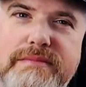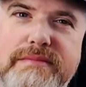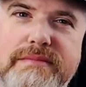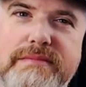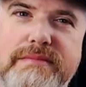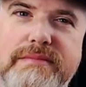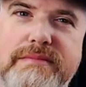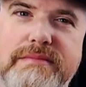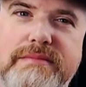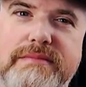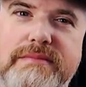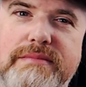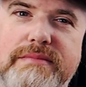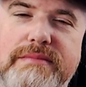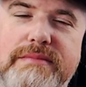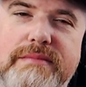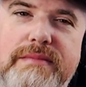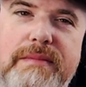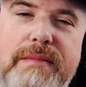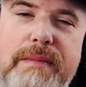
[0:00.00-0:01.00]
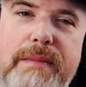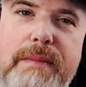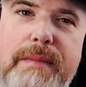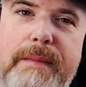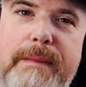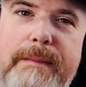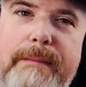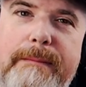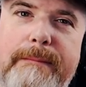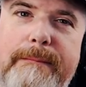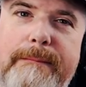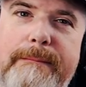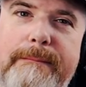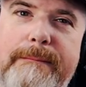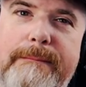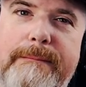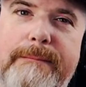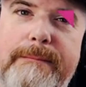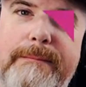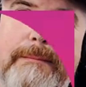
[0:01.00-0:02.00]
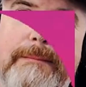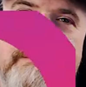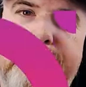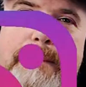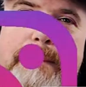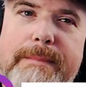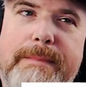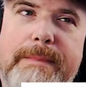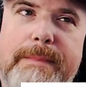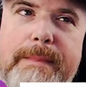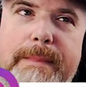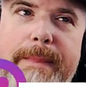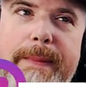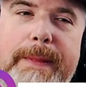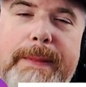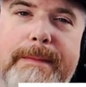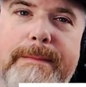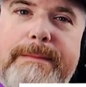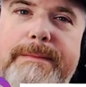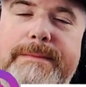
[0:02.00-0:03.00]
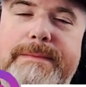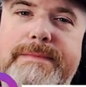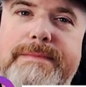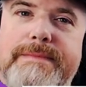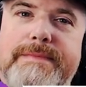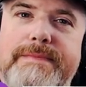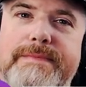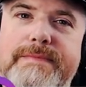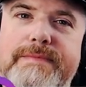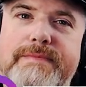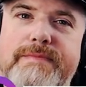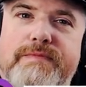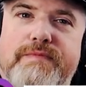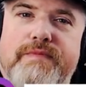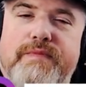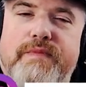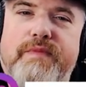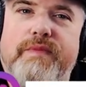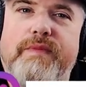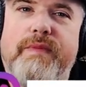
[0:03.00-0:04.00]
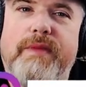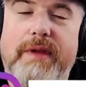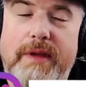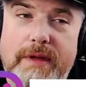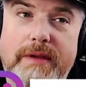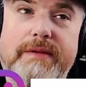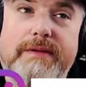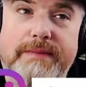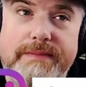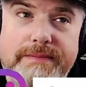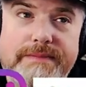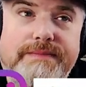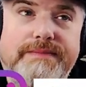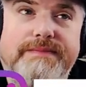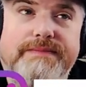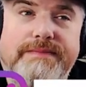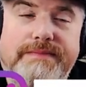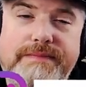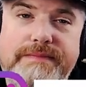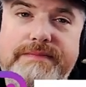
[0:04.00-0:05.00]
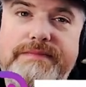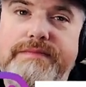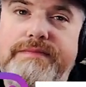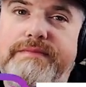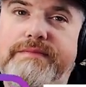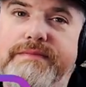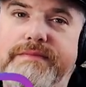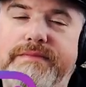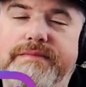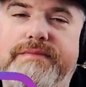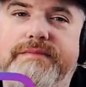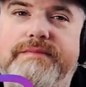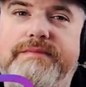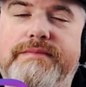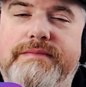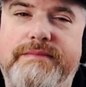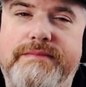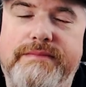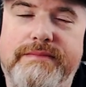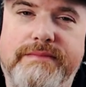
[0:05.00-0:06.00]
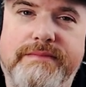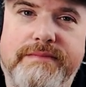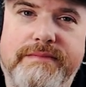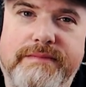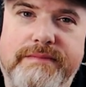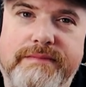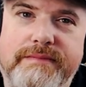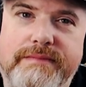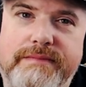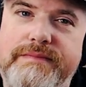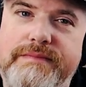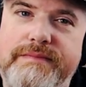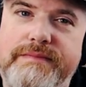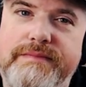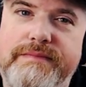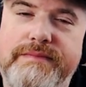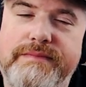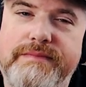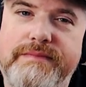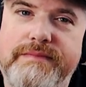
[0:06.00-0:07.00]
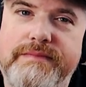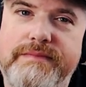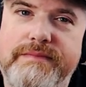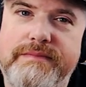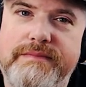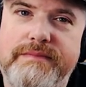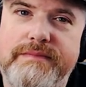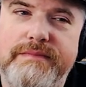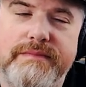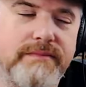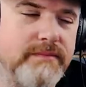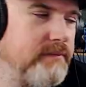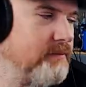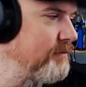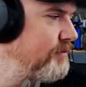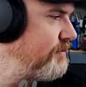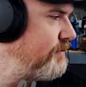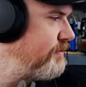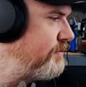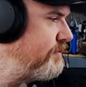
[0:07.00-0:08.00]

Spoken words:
(silent)